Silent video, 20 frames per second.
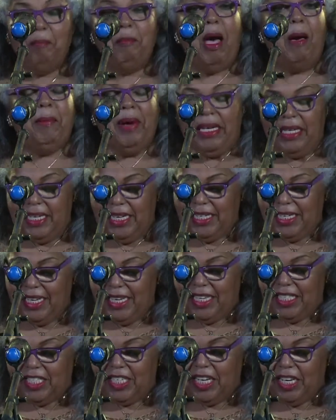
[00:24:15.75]
Mama
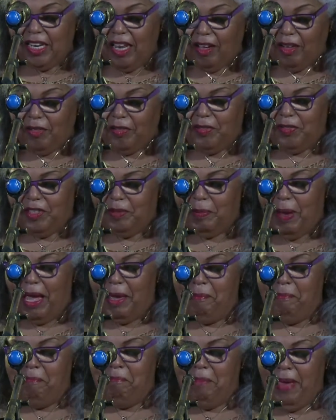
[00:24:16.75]
Nita is loved
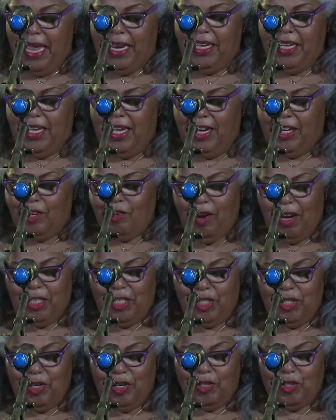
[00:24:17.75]
by many in
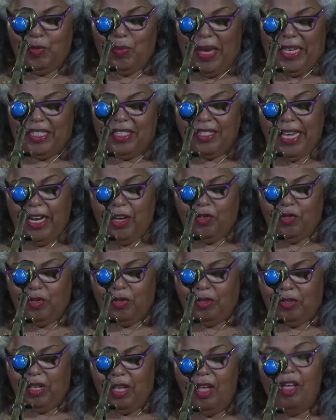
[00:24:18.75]
Christchurch West
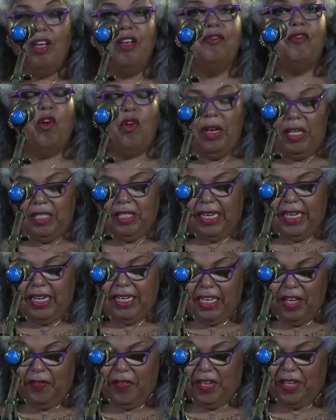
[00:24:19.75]
Central for her
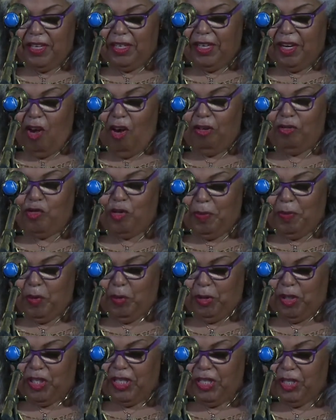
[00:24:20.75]
significant
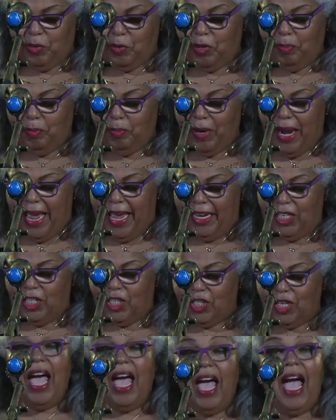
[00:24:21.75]
contribution to her branch
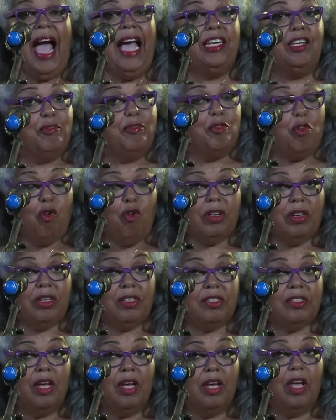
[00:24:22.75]
and, of
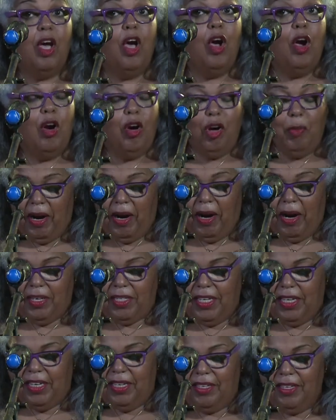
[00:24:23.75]
course, her
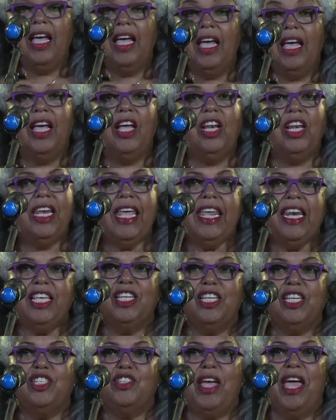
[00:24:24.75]
party.
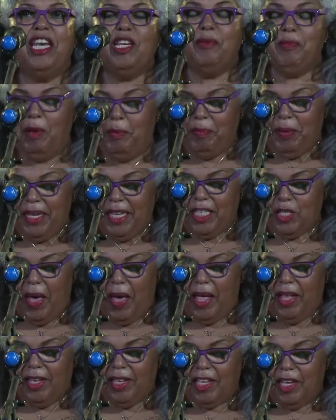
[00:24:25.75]
Ladies and gentlemen, please
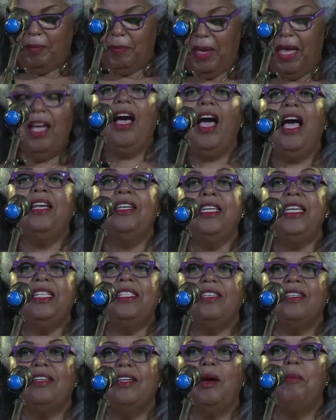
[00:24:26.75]
welcome
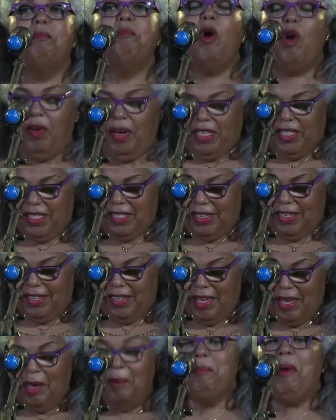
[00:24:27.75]
Anita
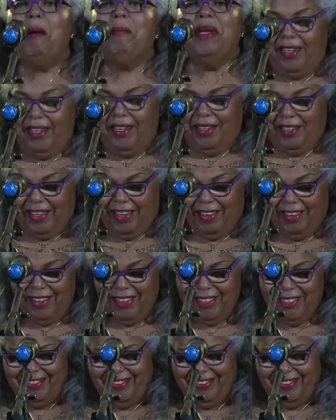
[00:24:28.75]
Morrison, Mama Nita.